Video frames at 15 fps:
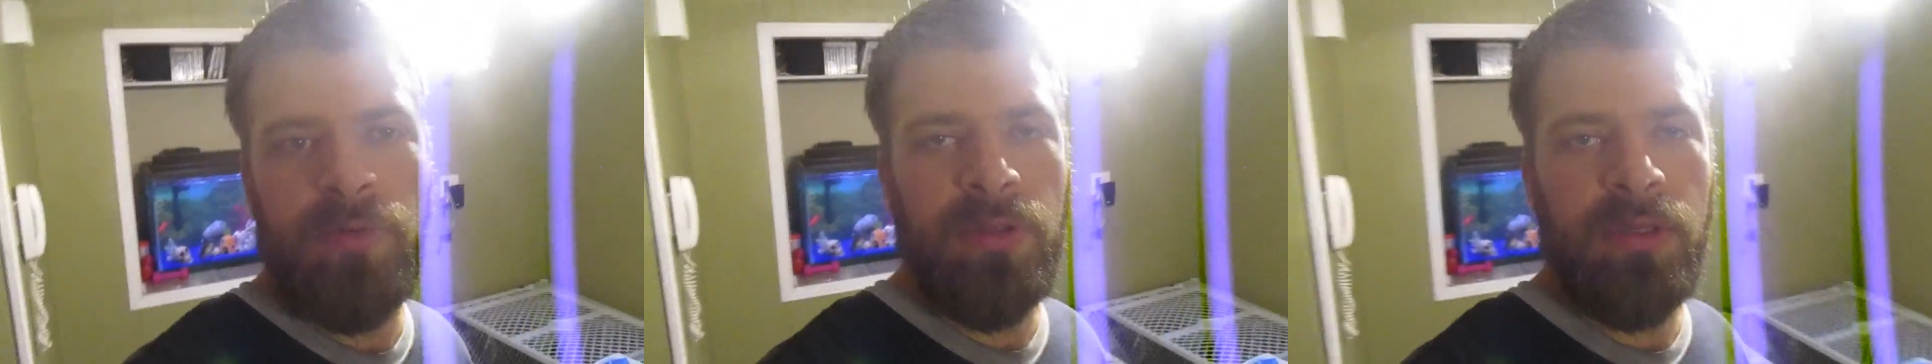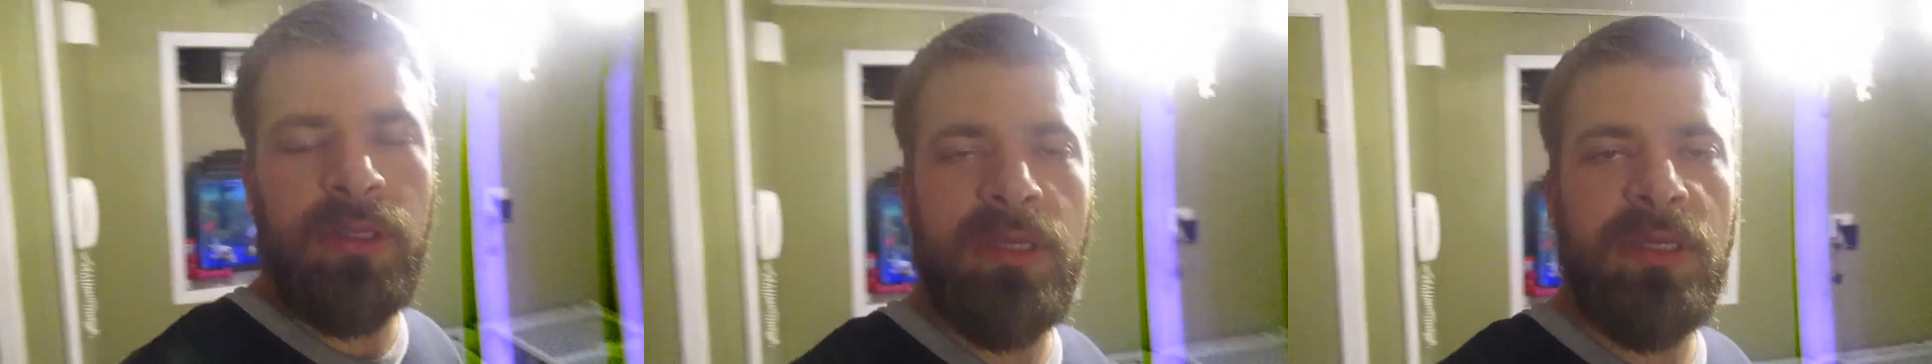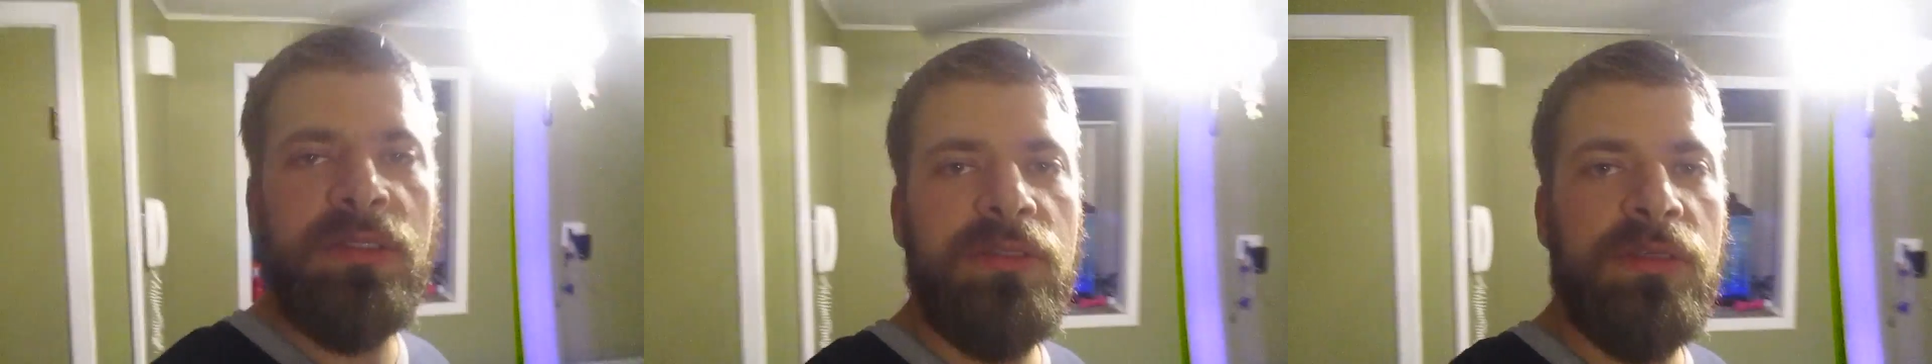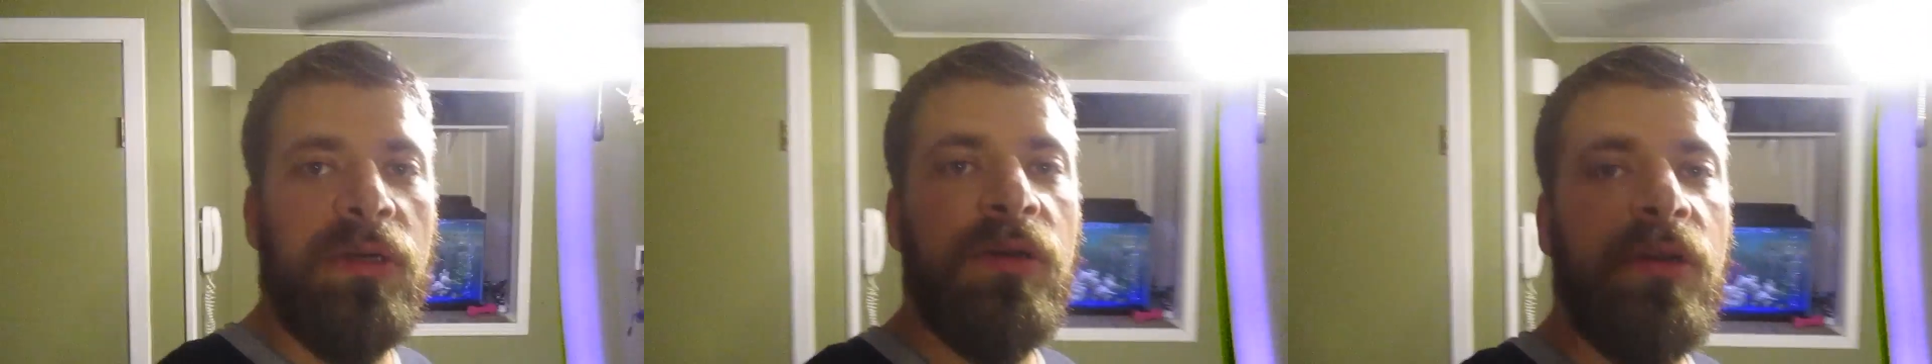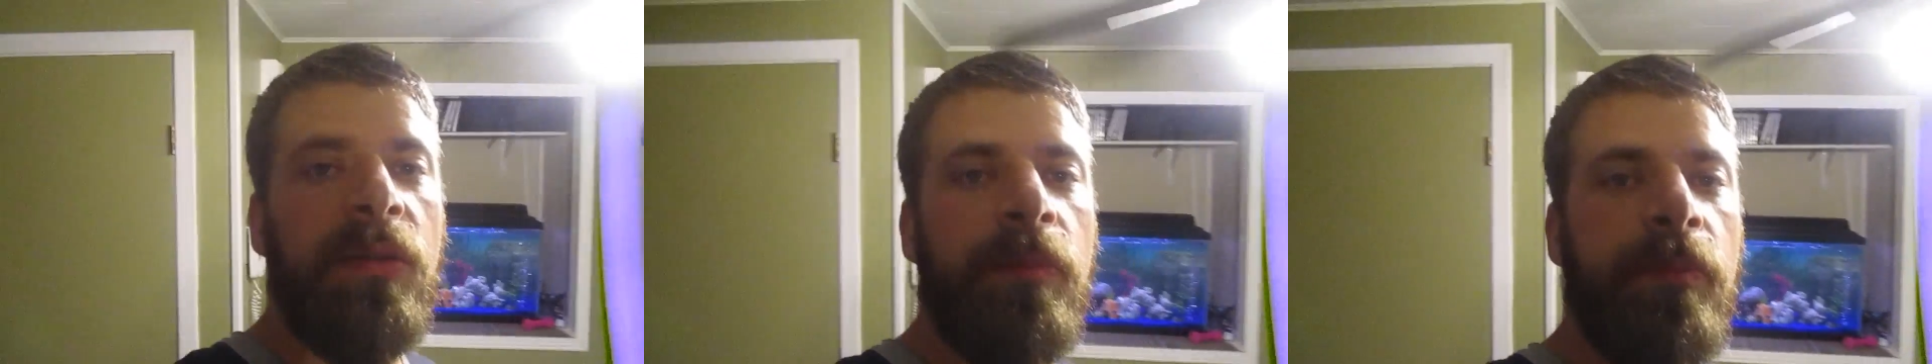and the kids
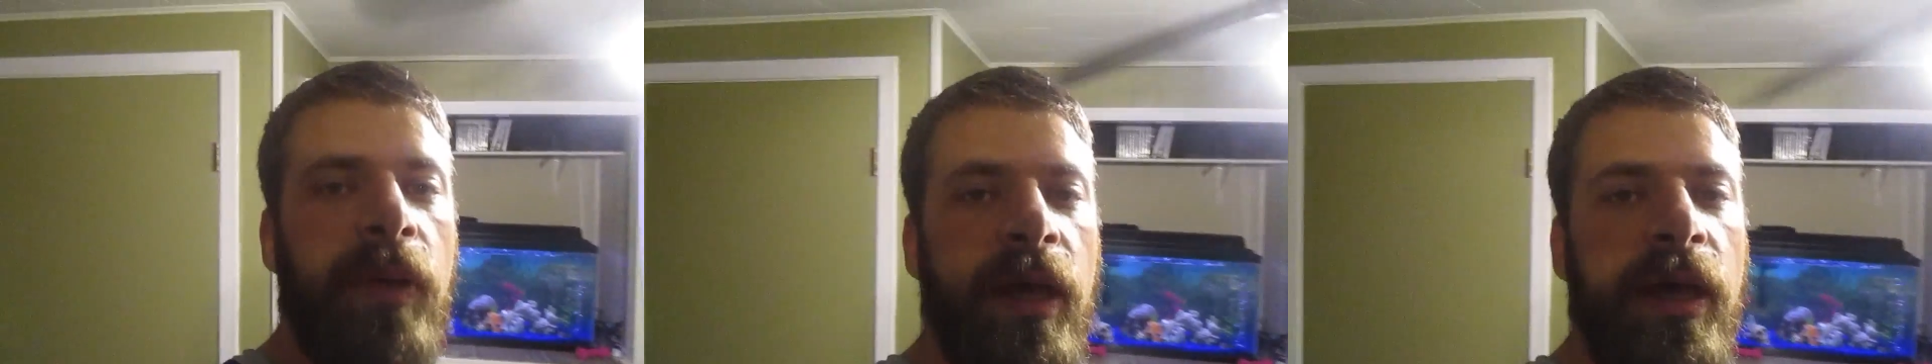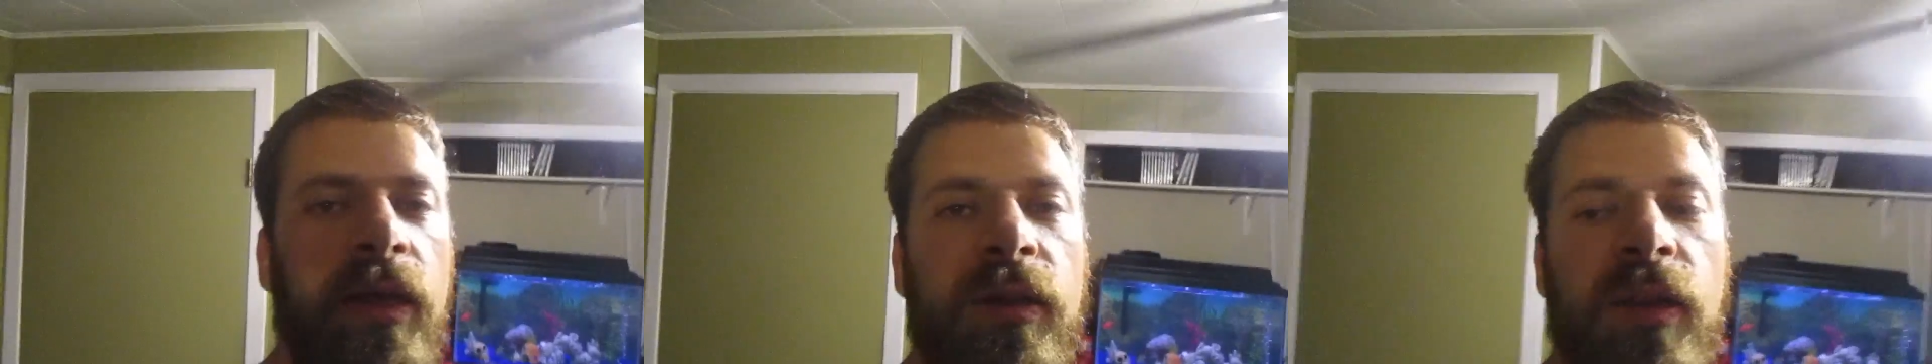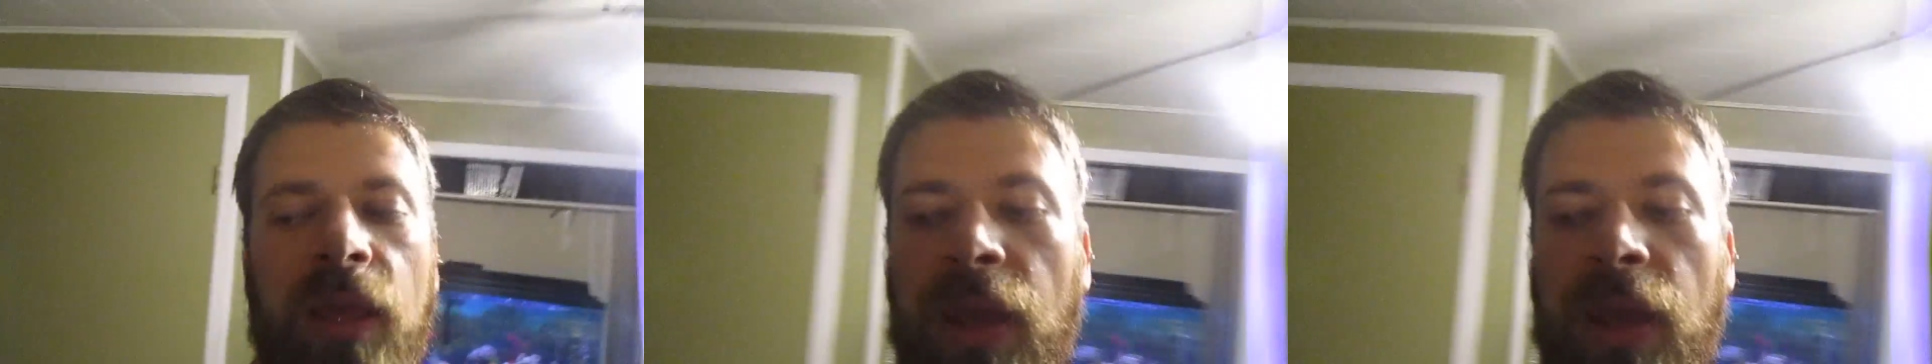are in bed,